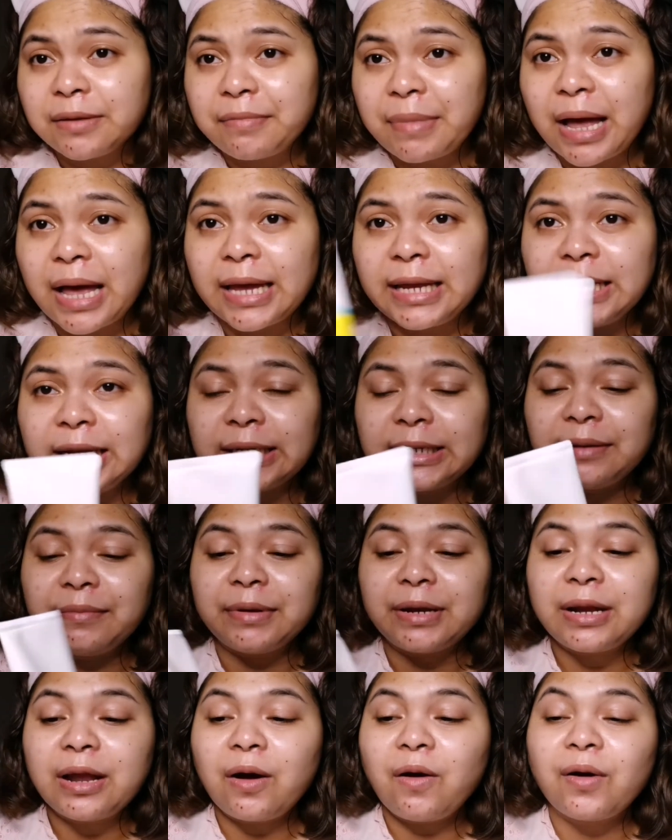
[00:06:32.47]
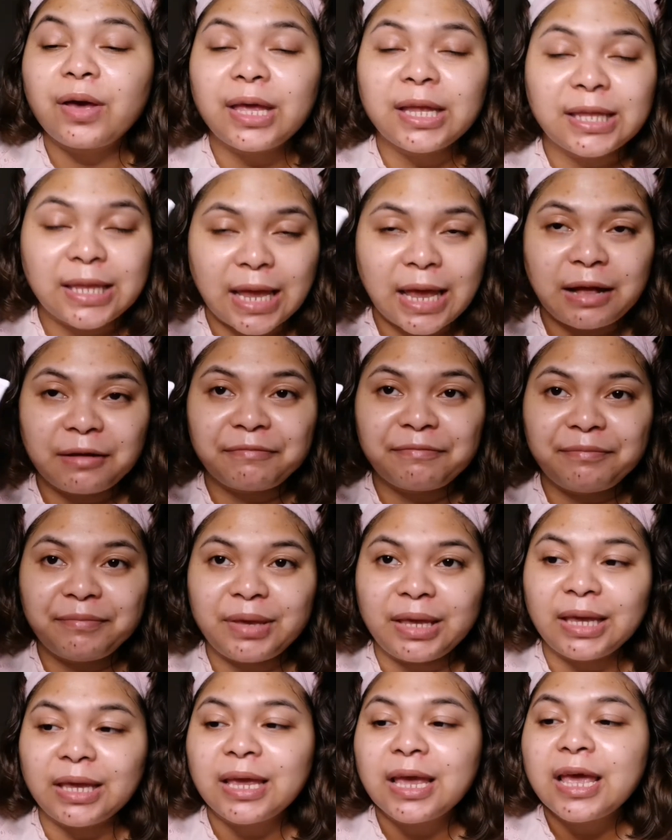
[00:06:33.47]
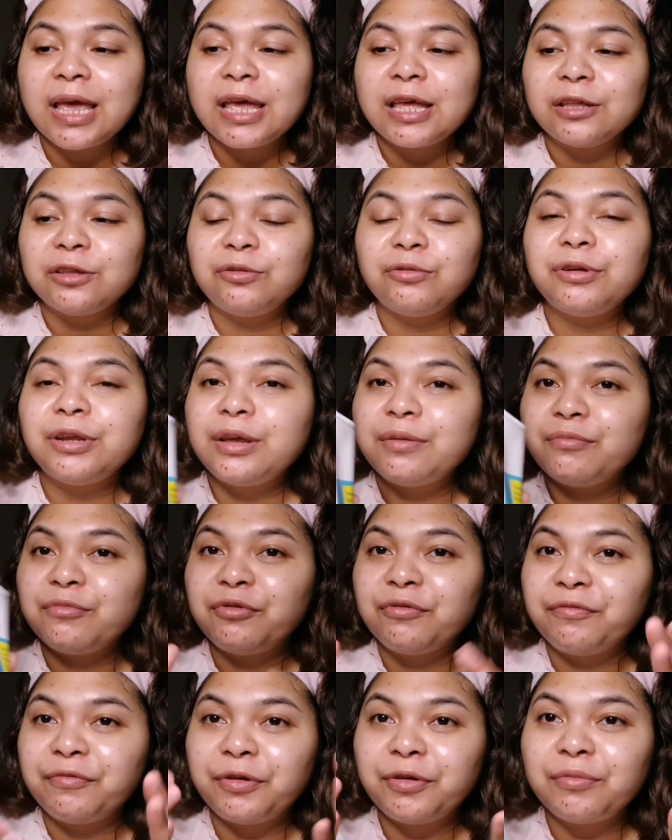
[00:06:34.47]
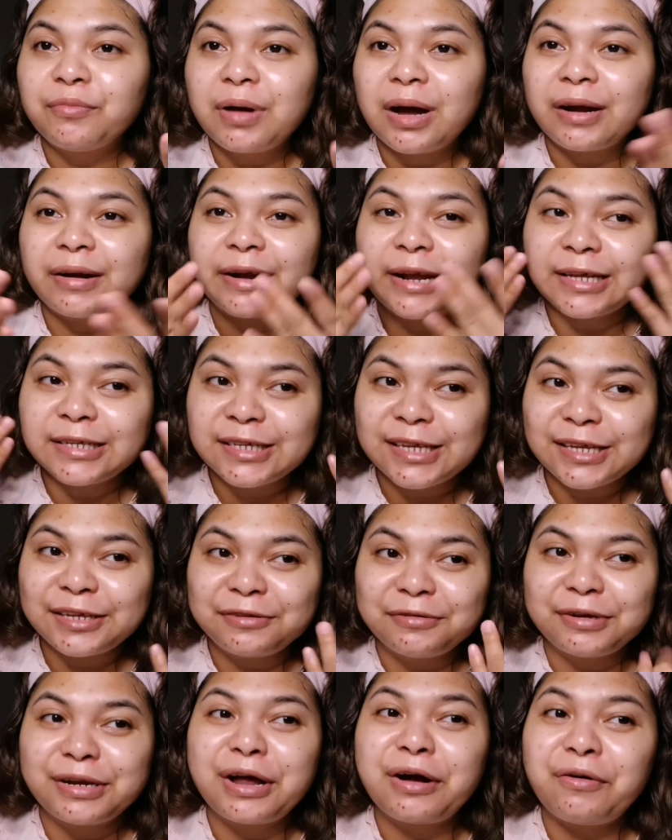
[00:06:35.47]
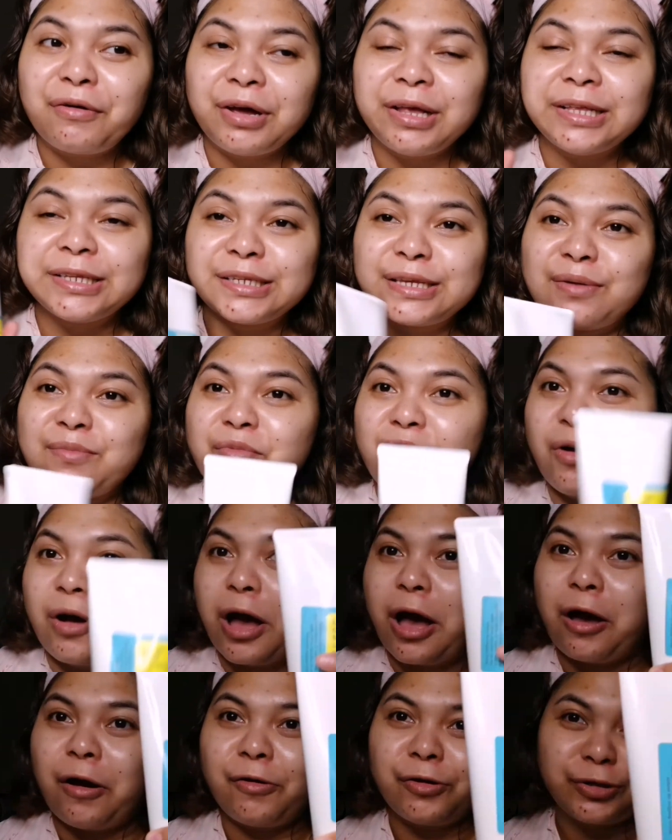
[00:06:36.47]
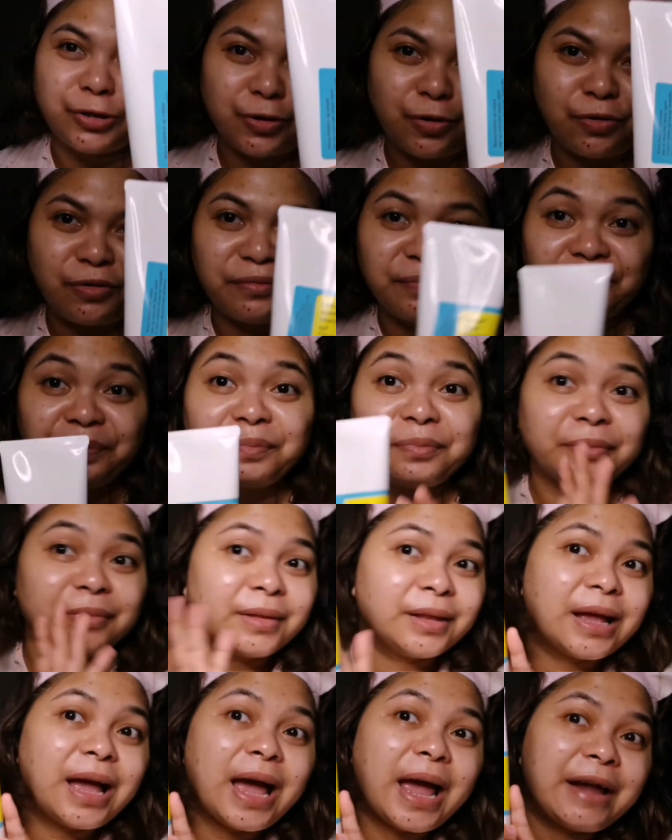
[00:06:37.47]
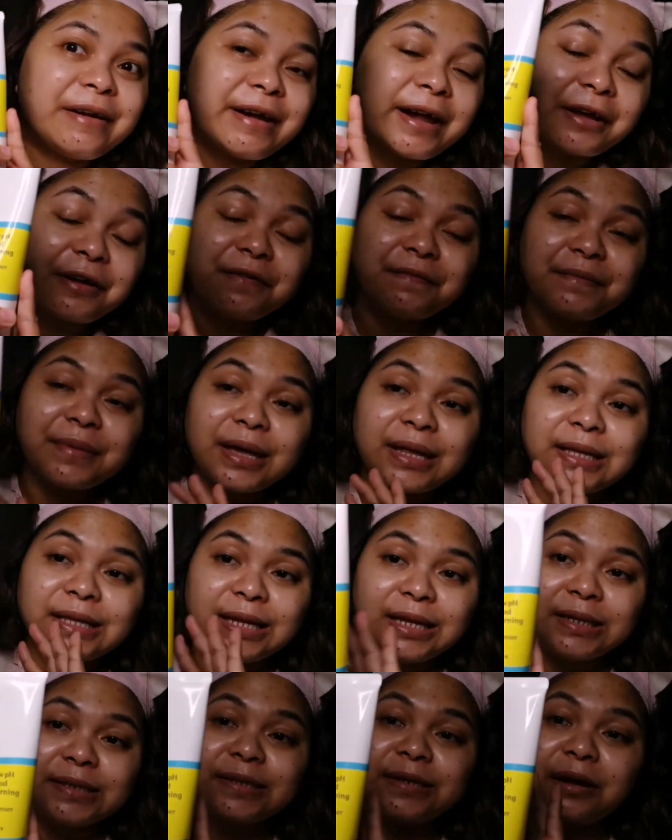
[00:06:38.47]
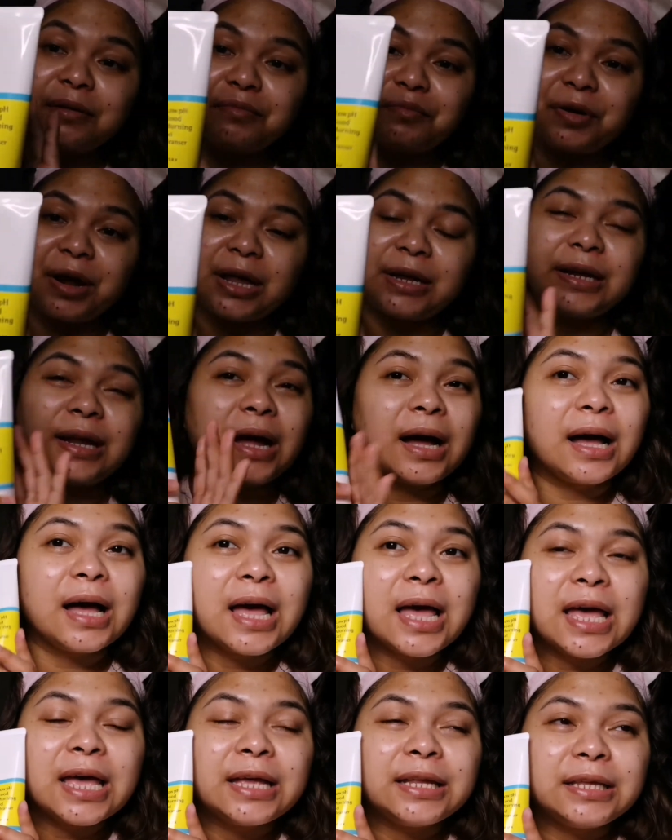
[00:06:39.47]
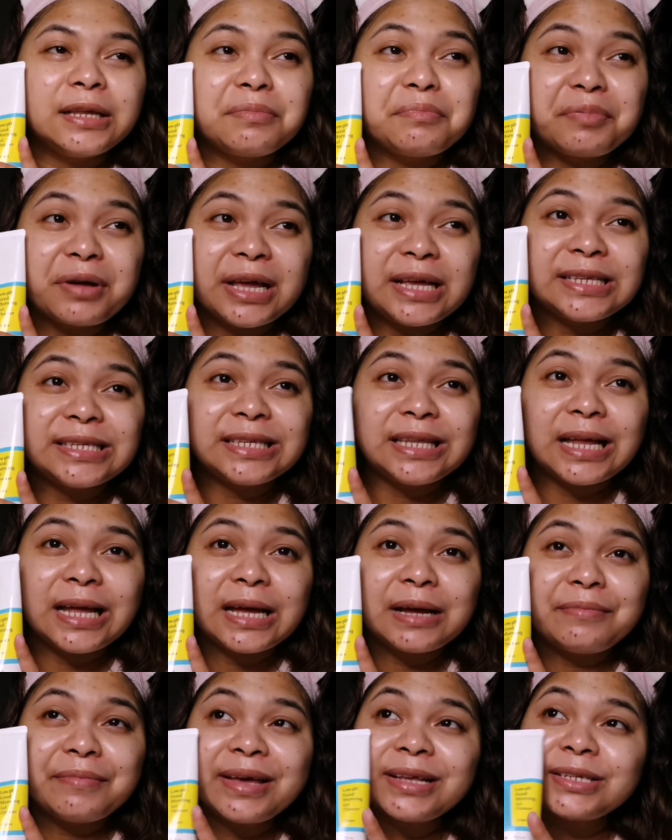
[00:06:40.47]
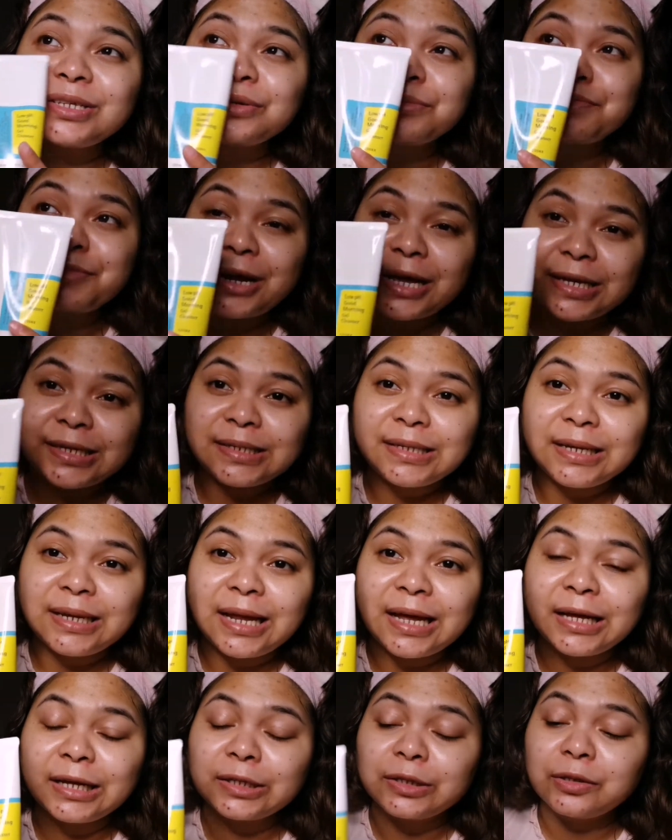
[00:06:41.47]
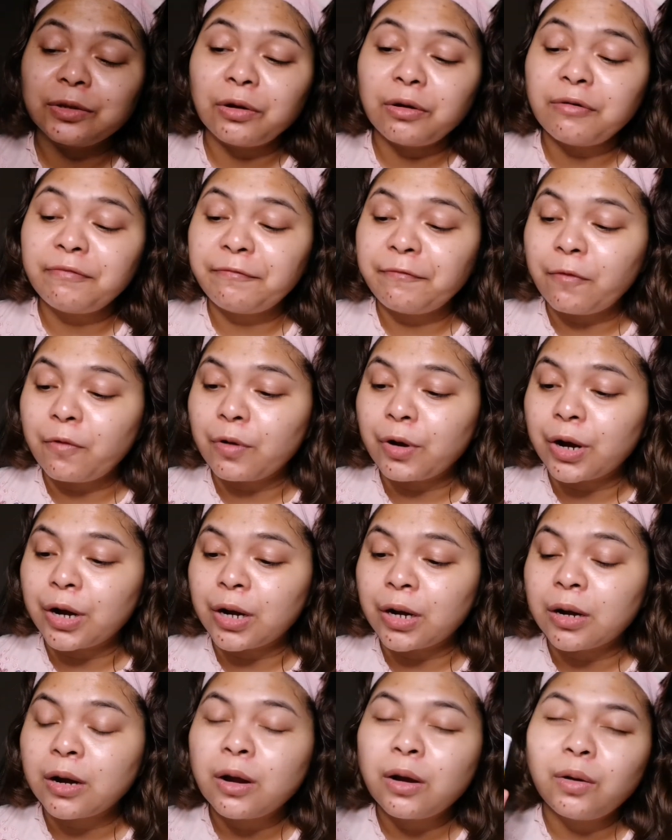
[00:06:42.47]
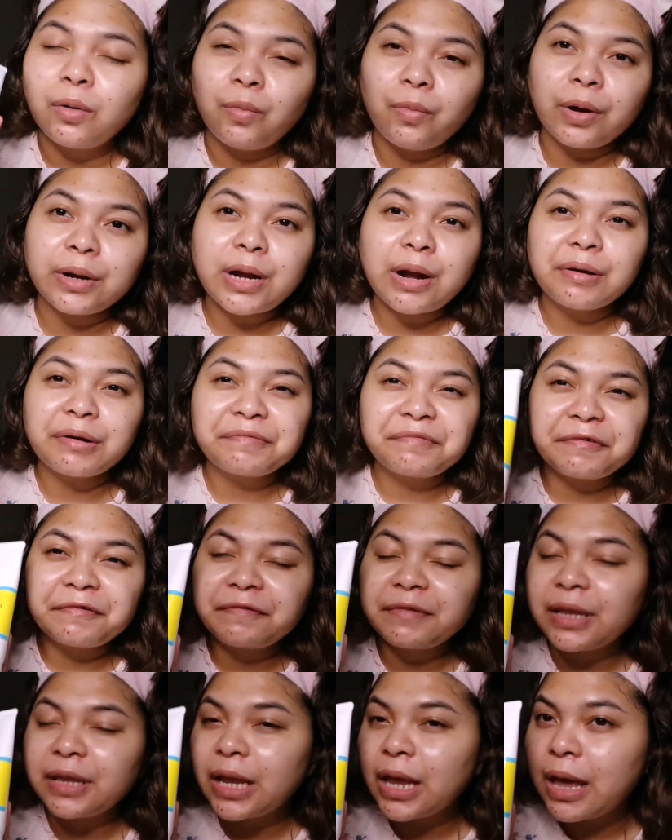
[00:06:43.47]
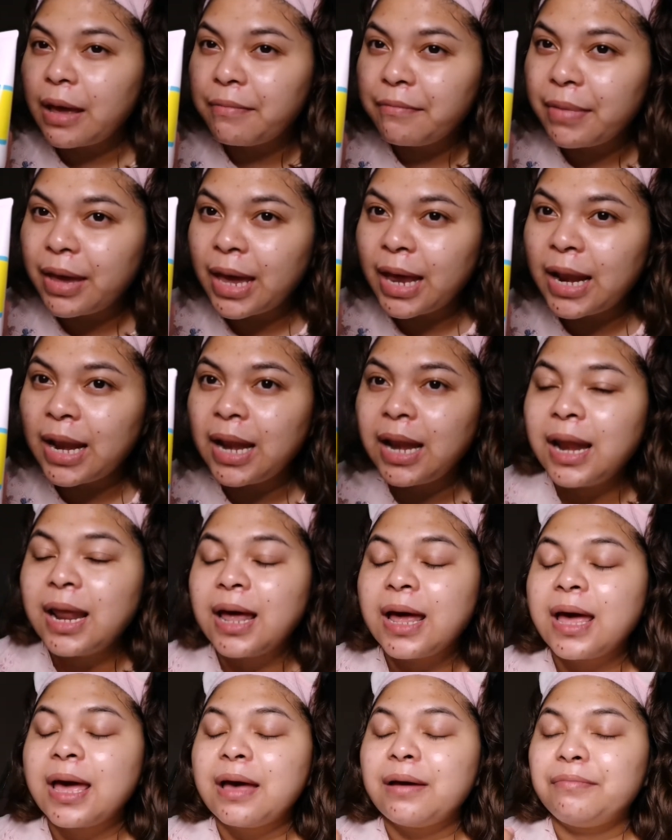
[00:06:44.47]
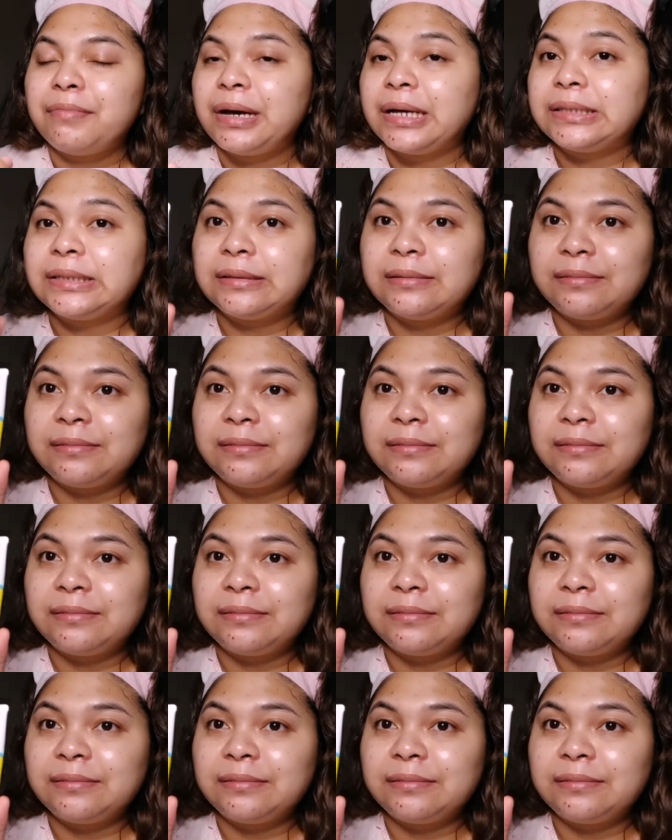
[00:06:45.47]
bahay lang naman ako, it helped me to remove yung mga residue ng oil sa mukha ko. So I recommend this product. The price lang, medyo pricey lang to for 150 ml, but